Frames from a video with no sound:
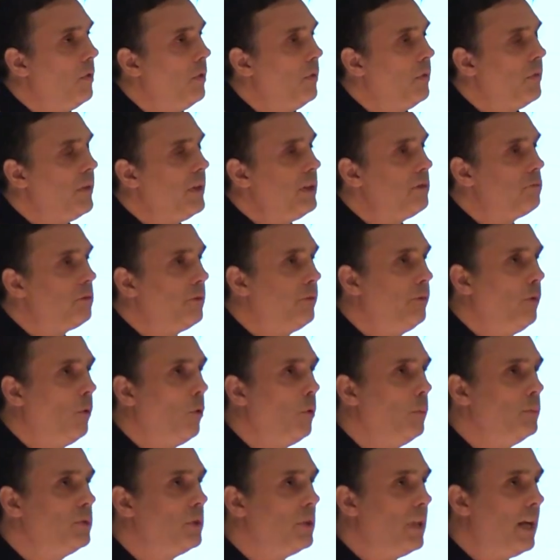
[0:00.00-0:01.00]
These
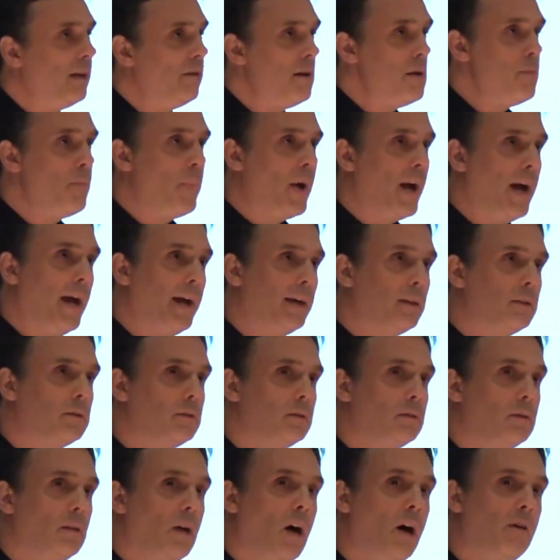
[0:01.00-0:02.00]
reforms and their
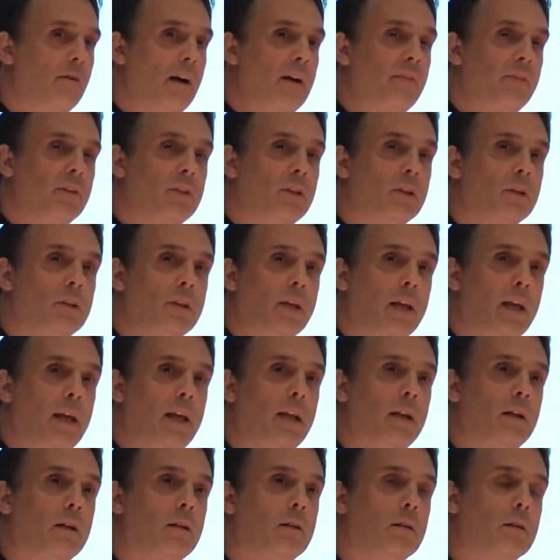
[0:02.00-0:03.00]
impact are evident
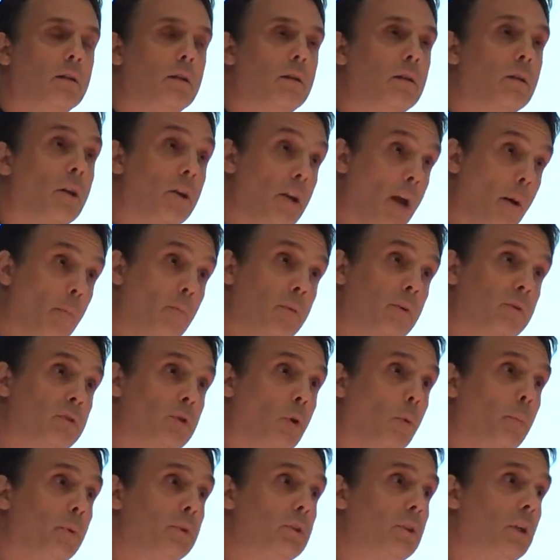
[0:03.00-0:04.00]
in the number of
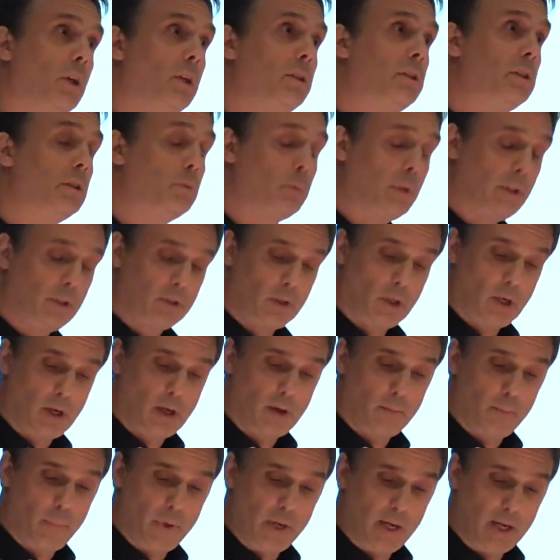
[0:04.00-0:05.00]
stop and searches which
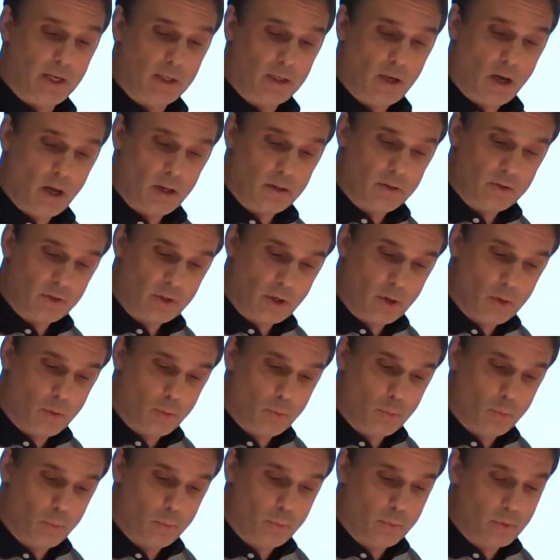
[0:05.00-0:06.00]
are being done,
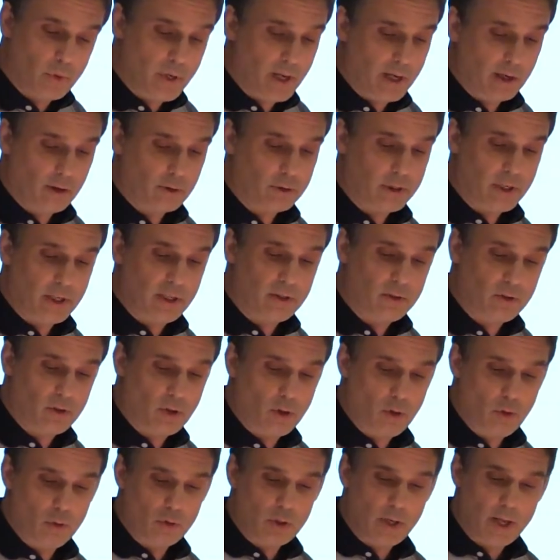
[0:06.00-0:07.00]
so increased
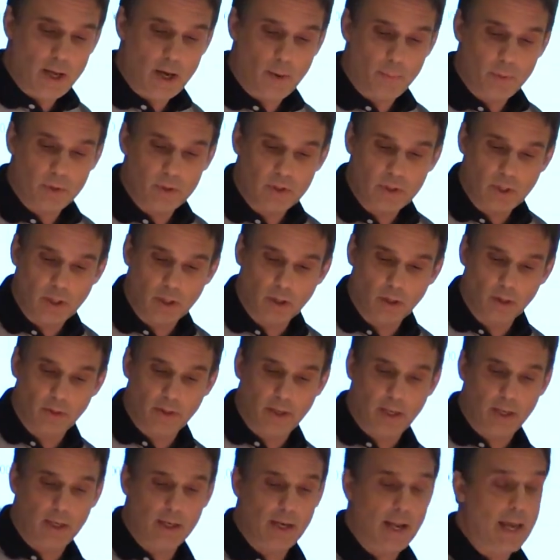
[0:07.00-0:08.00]
hugely up until
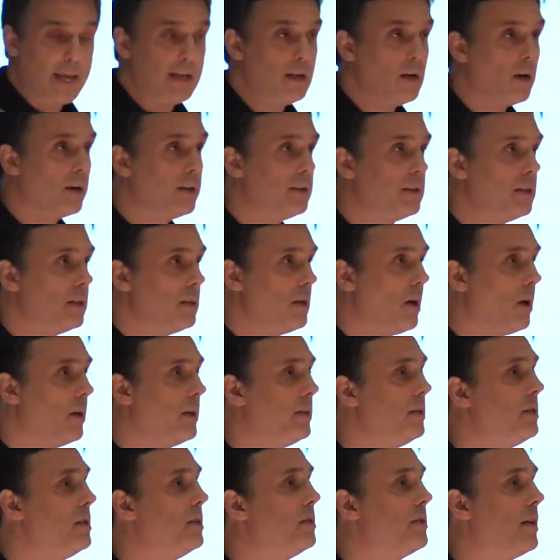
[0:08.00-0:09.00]
the late
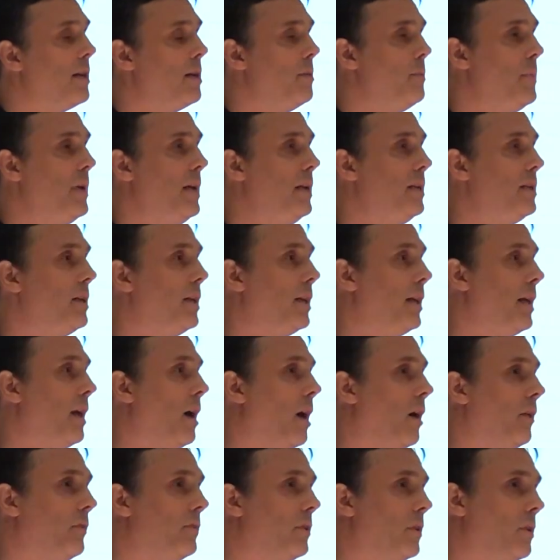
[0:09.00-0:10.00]
1990s. Then immediately
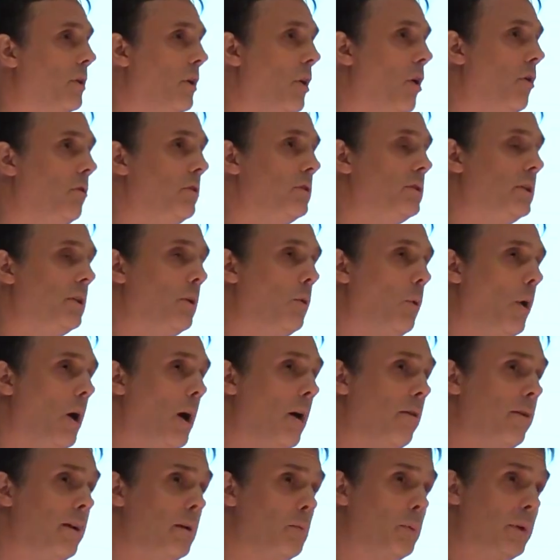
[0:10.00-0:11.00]
after the Lawrence
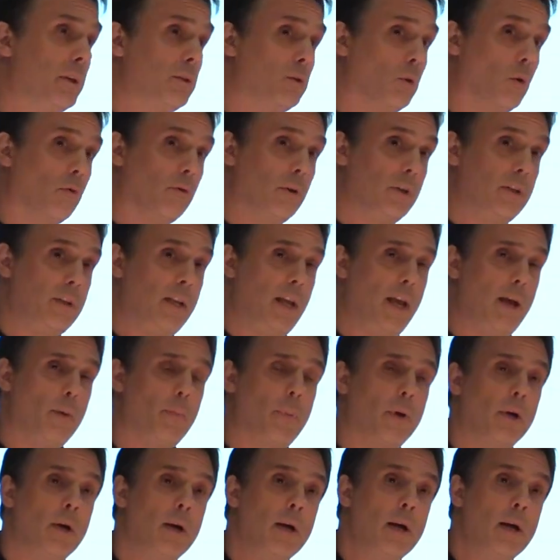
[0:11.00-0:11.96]
inquiry, we saw a dip,